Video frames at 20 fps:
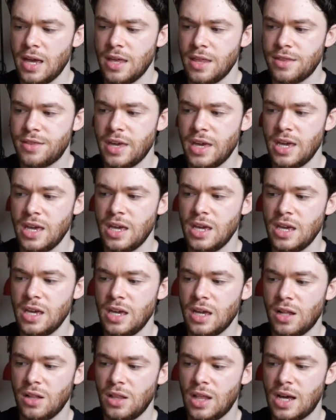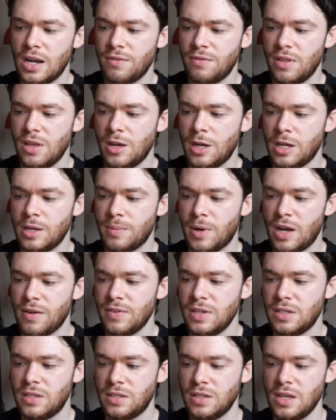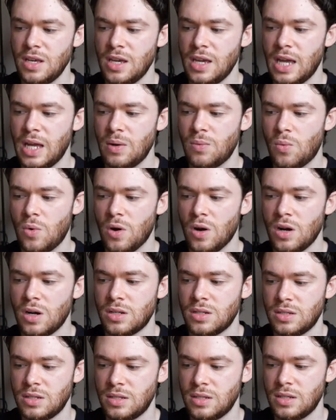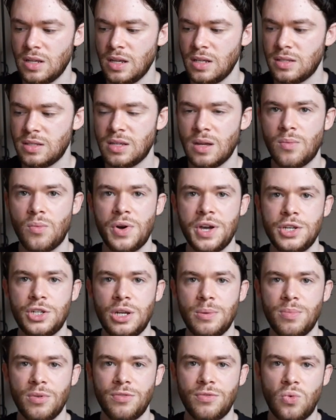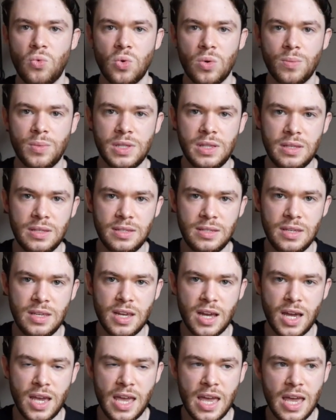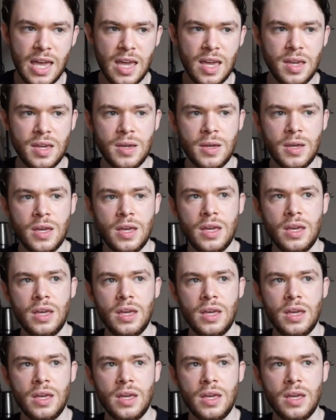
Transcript: They a lot of them obviously had worked in some way, shape, or form with the CIA.